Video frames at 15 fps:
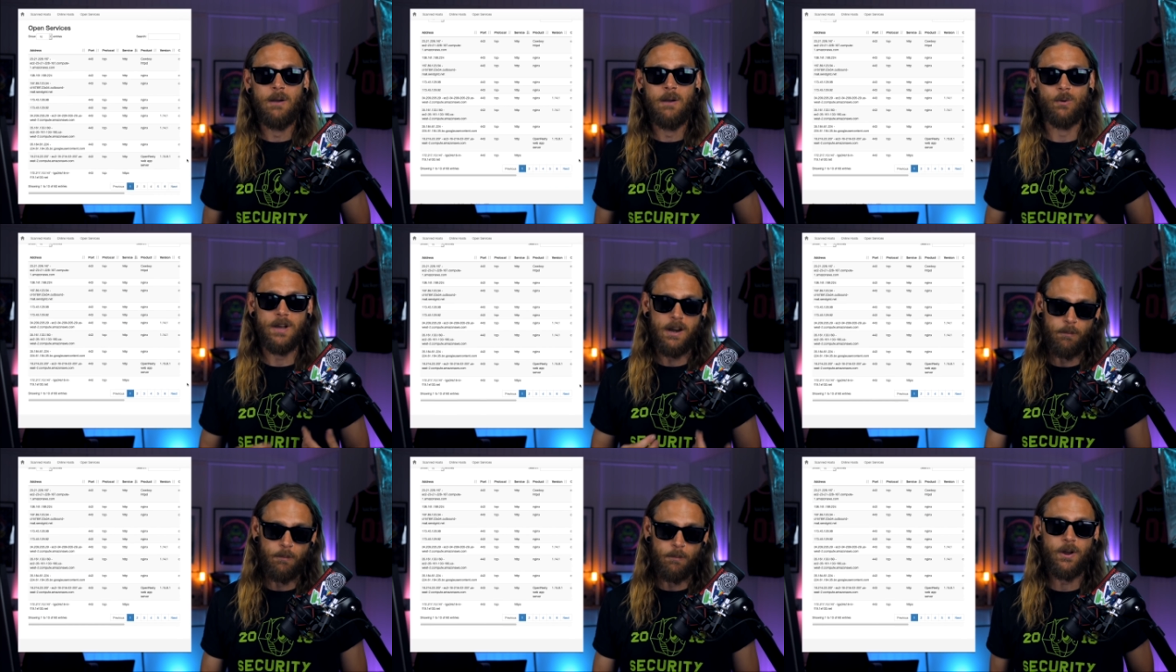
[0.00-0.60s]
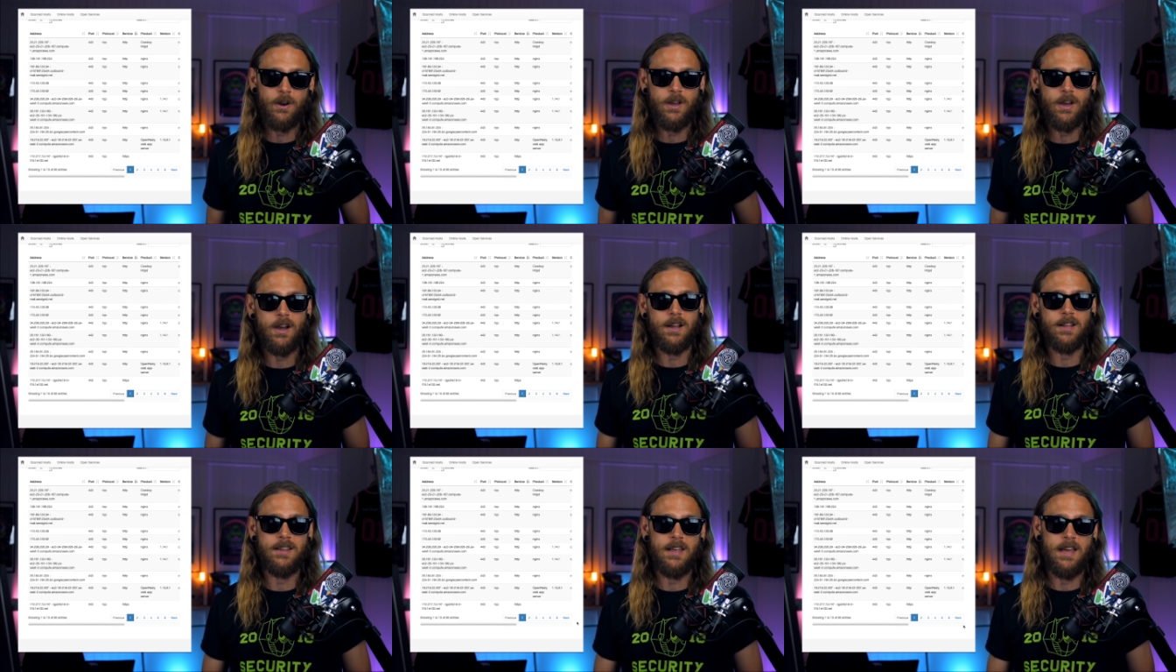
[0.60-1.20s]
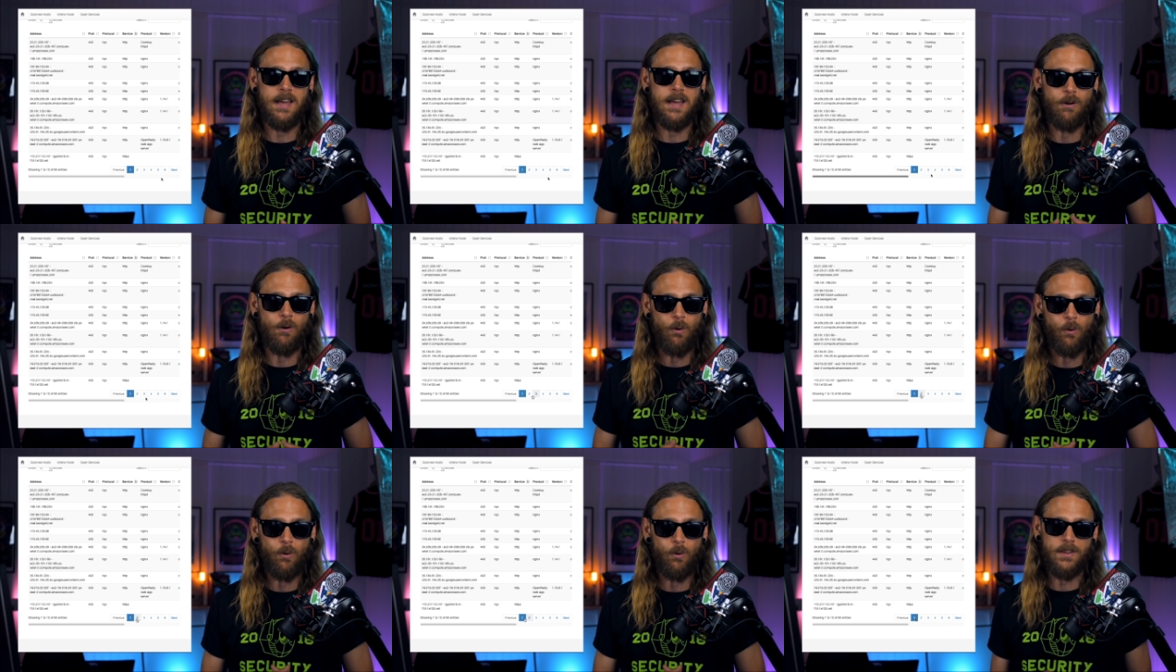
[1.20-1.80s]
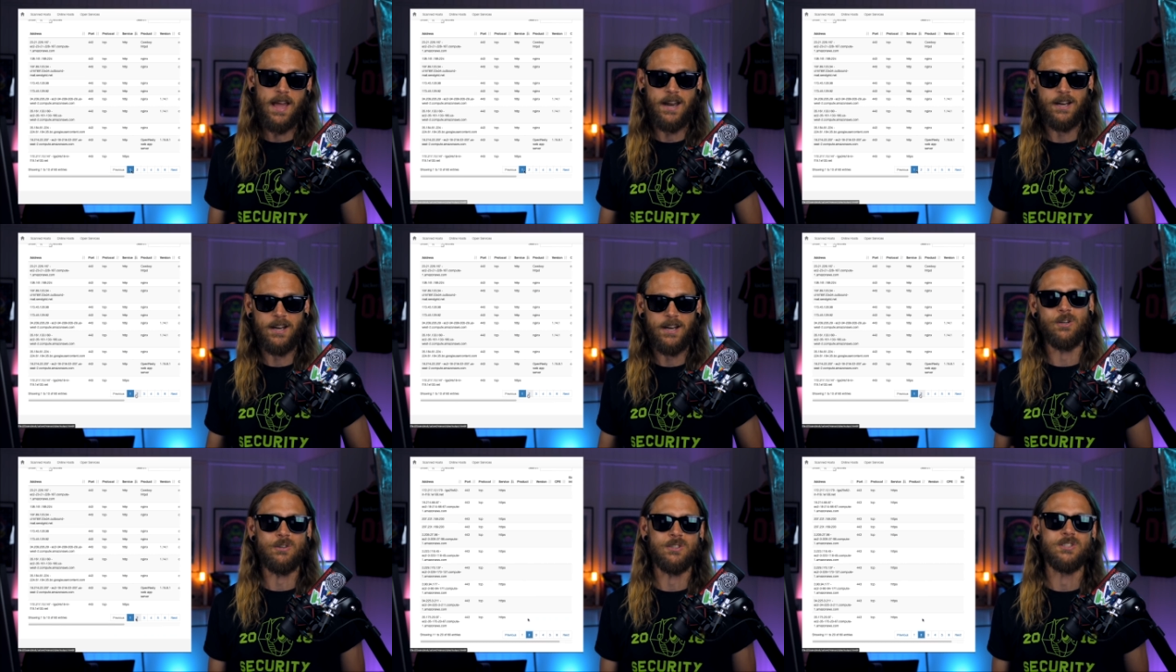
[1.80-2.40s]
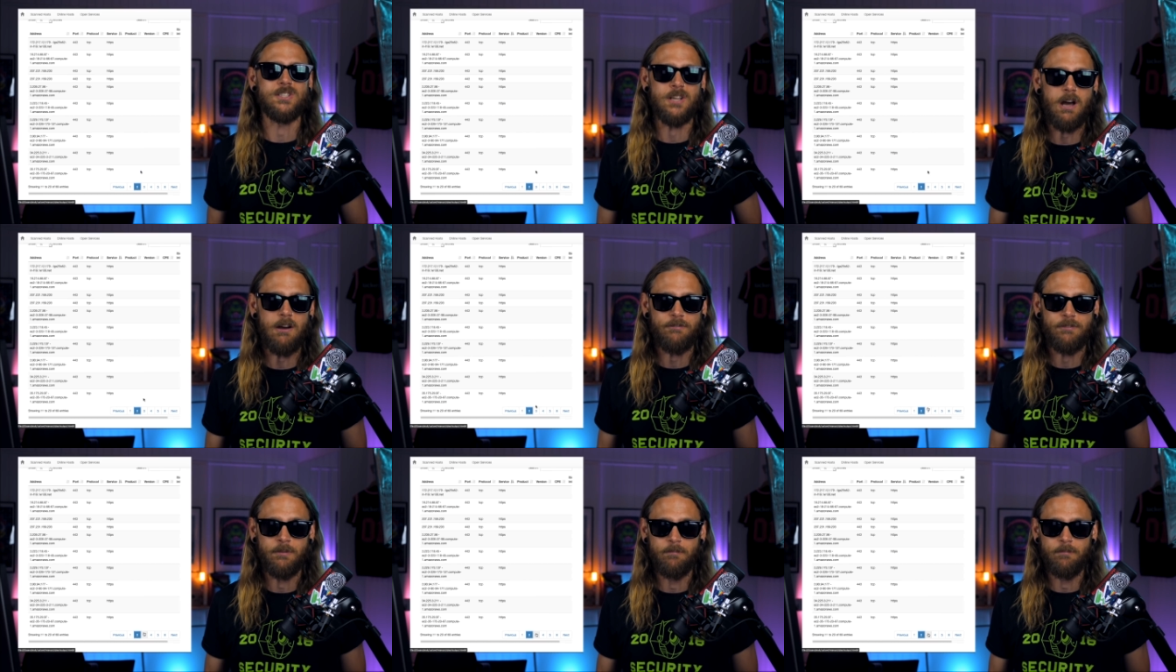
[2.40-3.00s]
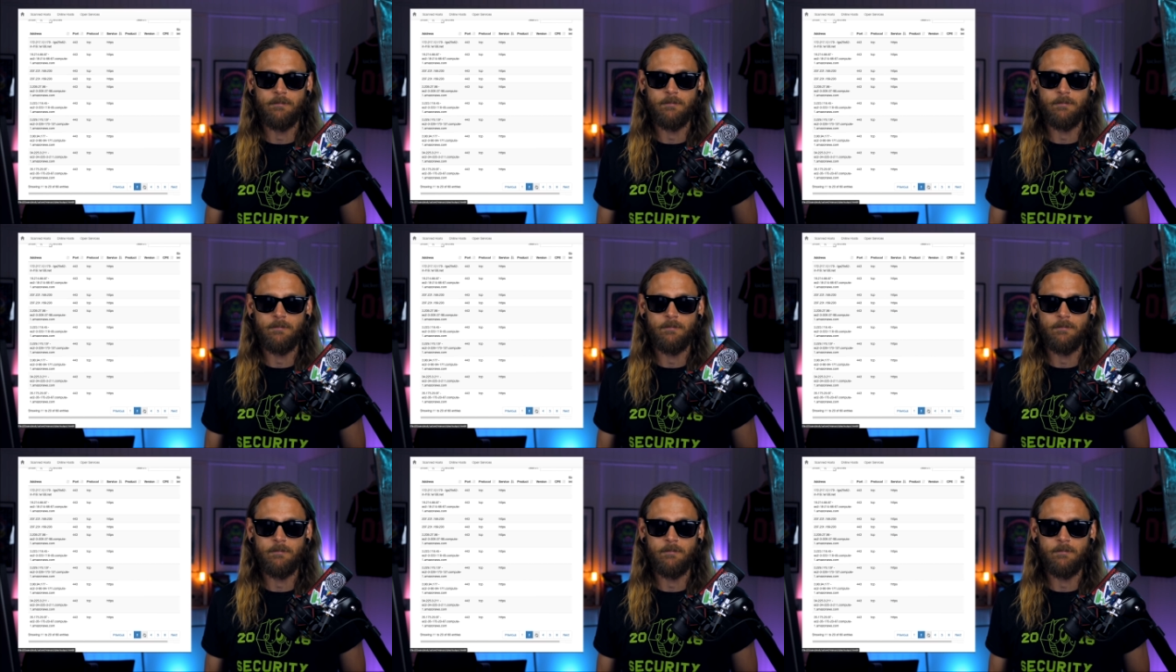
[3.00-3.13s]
what kind of product, and all that good stuff.